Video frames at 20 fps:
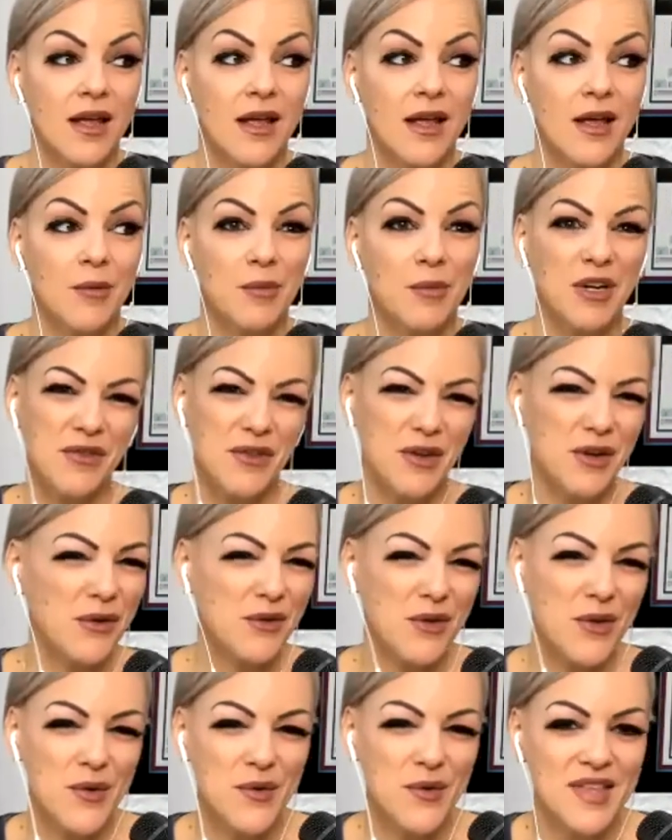But if you don't
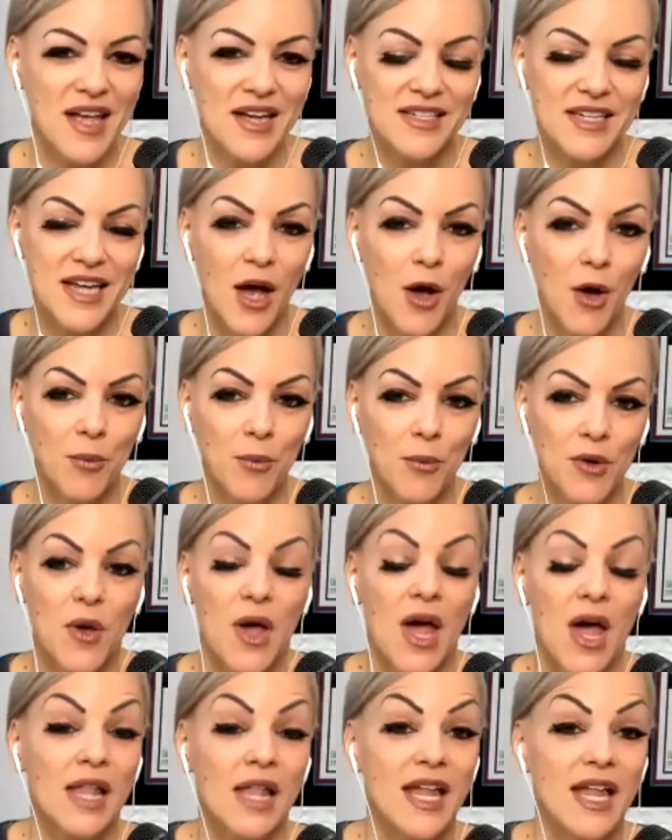use that to help you,
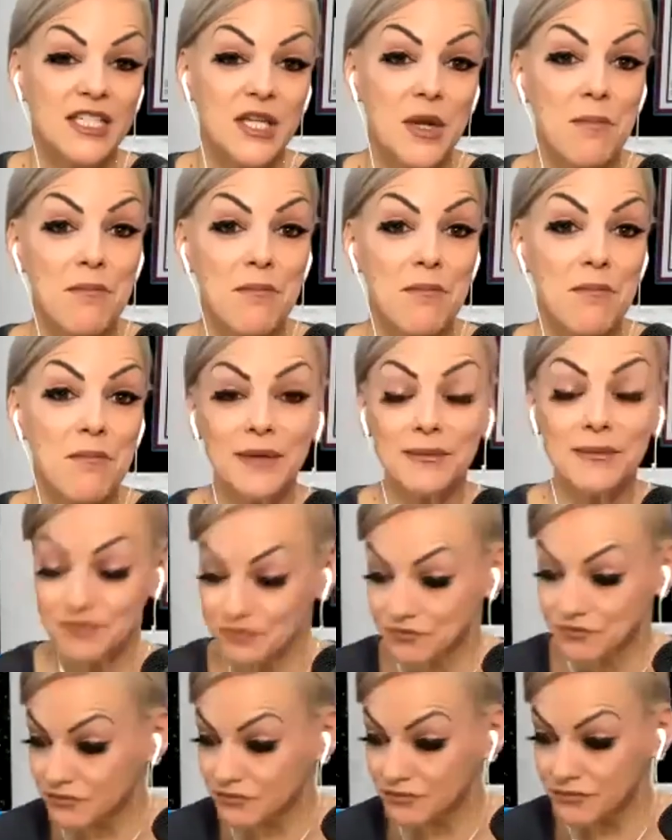like to me,
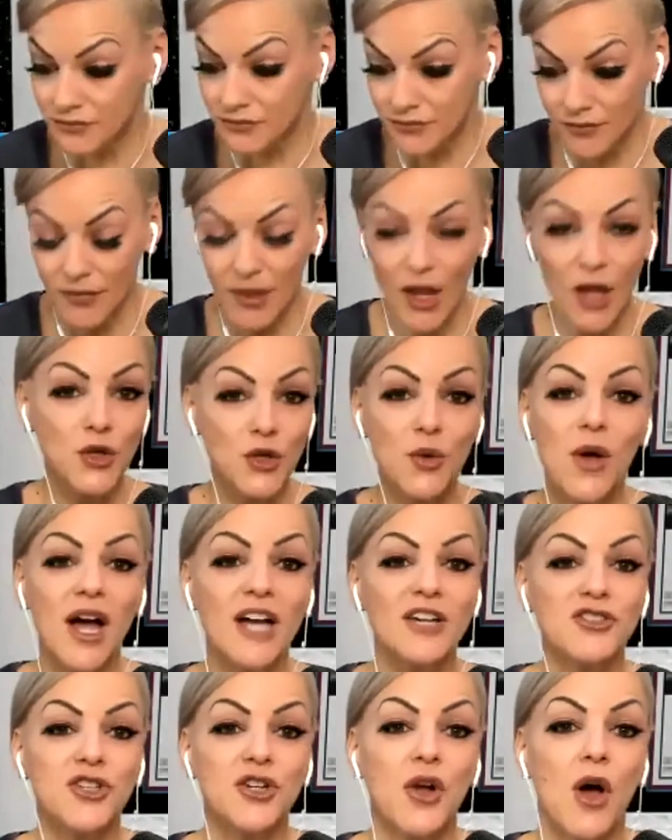you guys
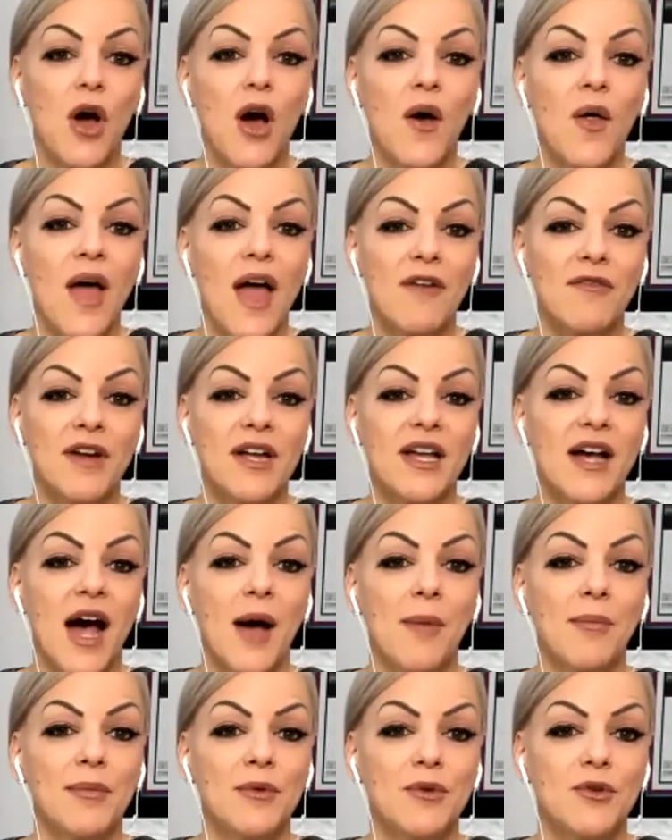should every
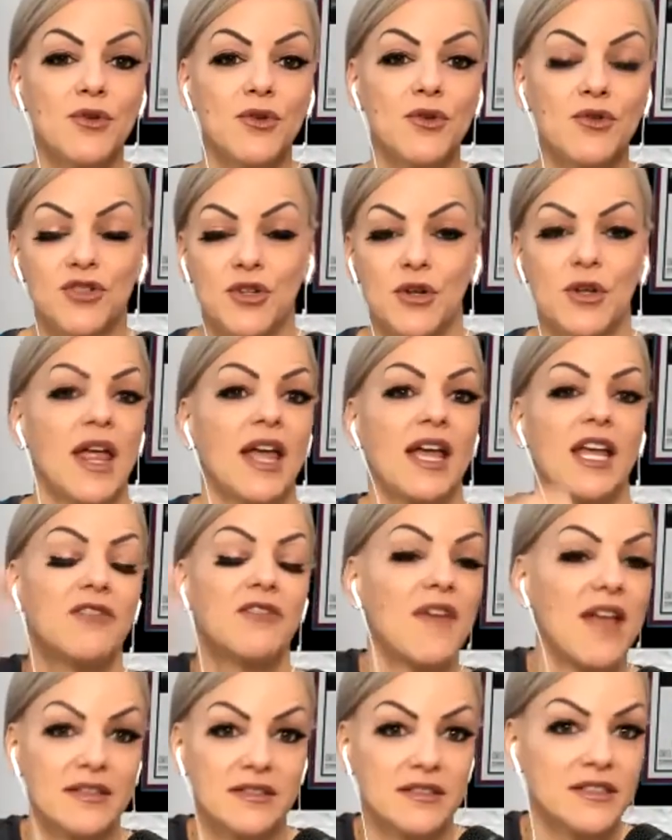cup, you should like
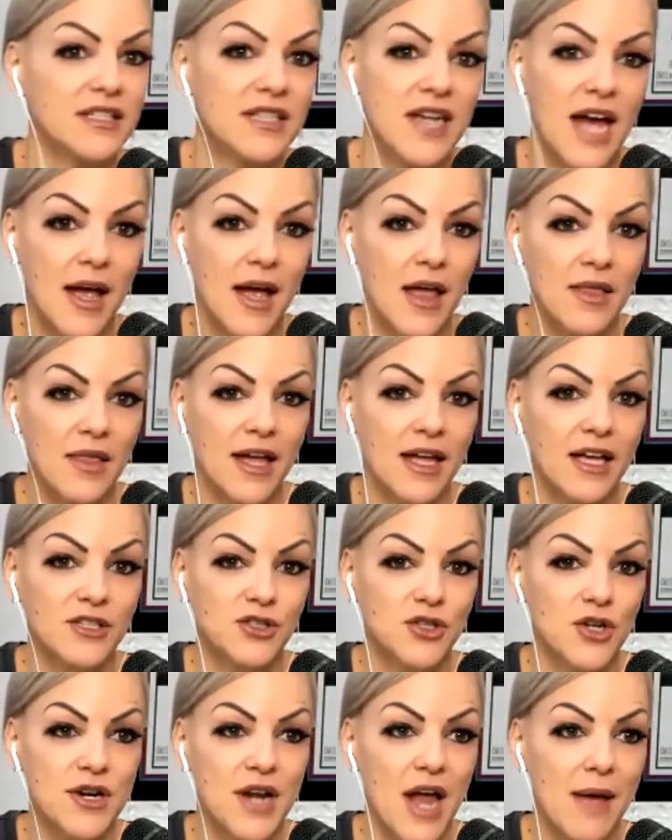advance like a
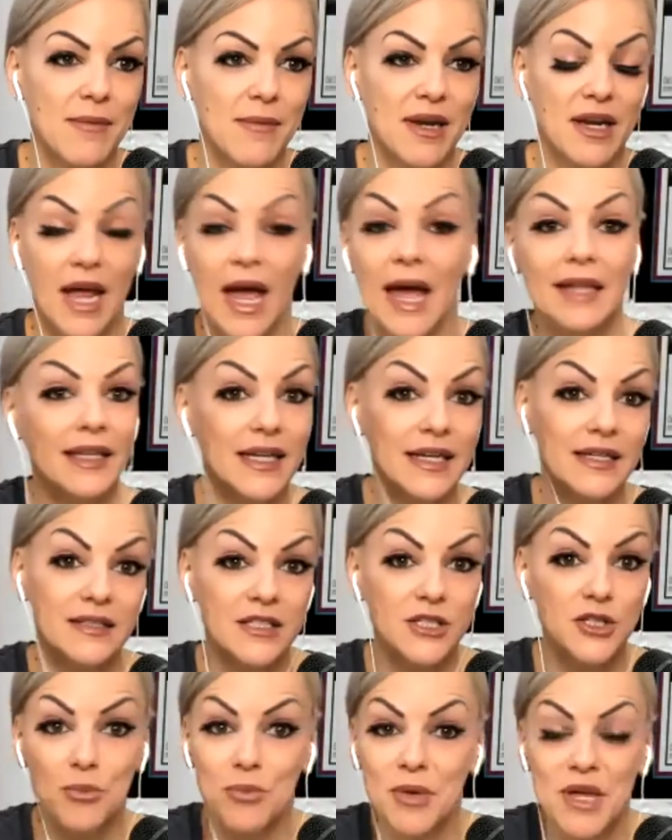star diamond at
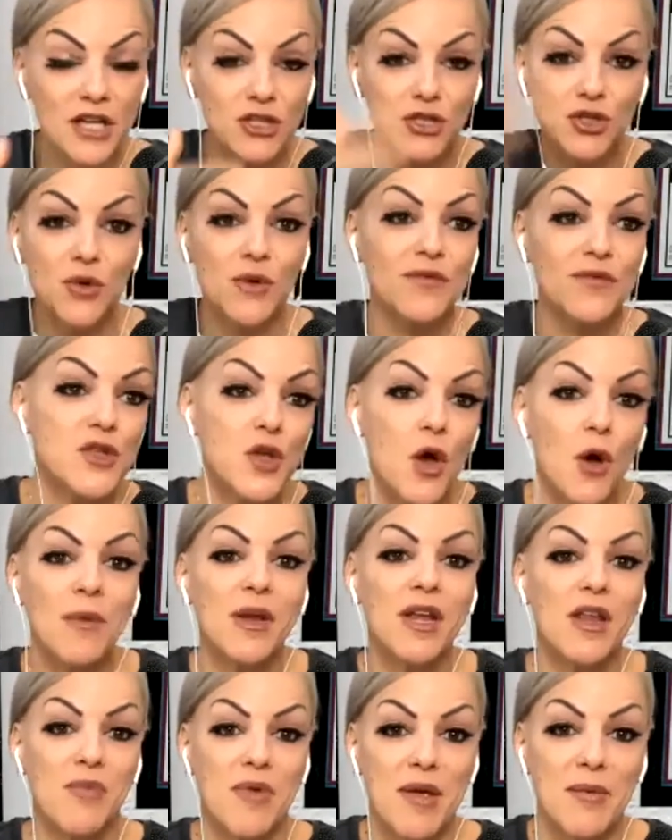least, because you have so
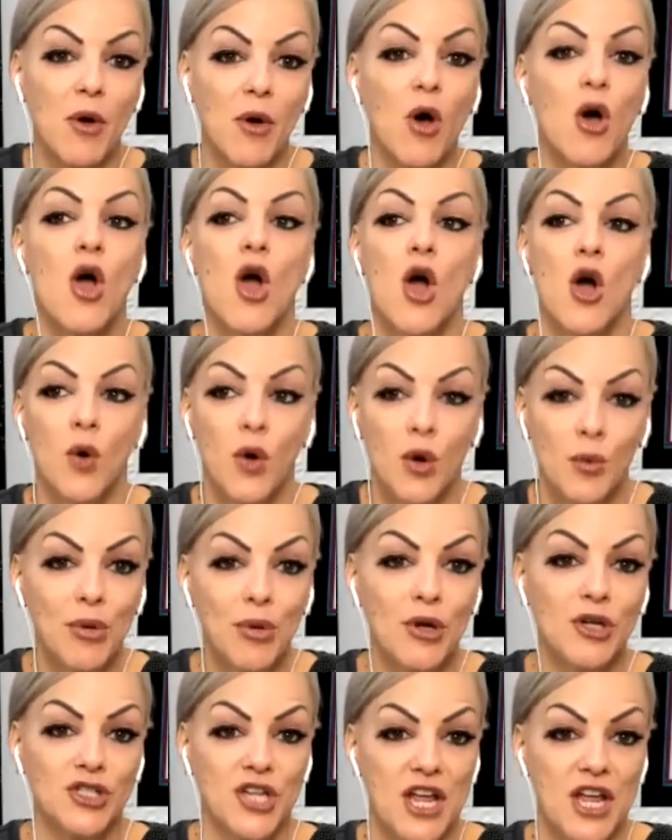many people who are
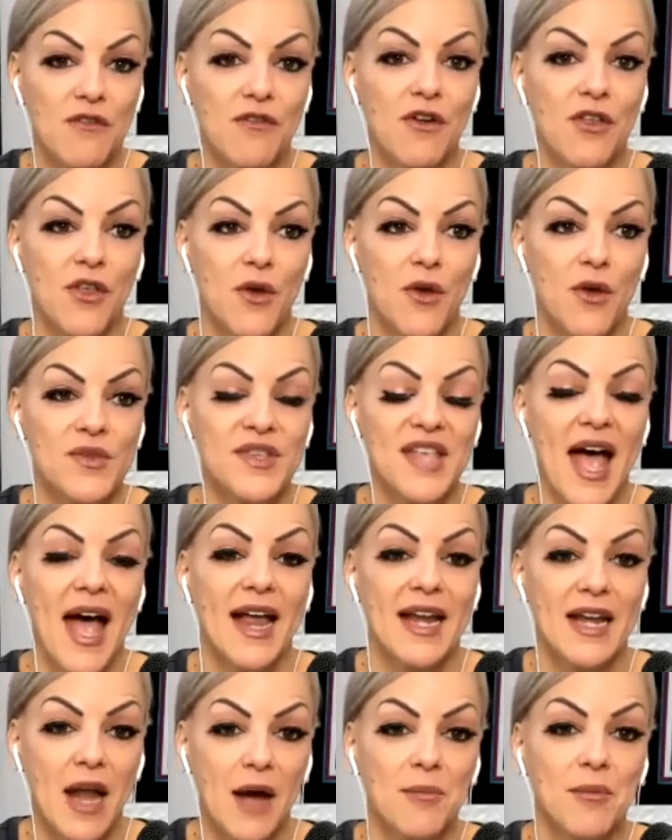pushing for those high
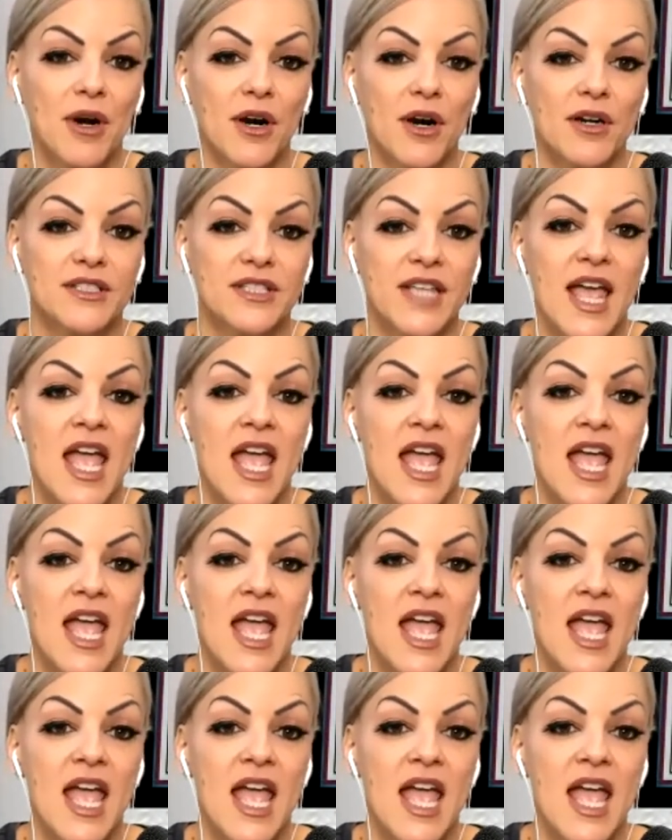numbers.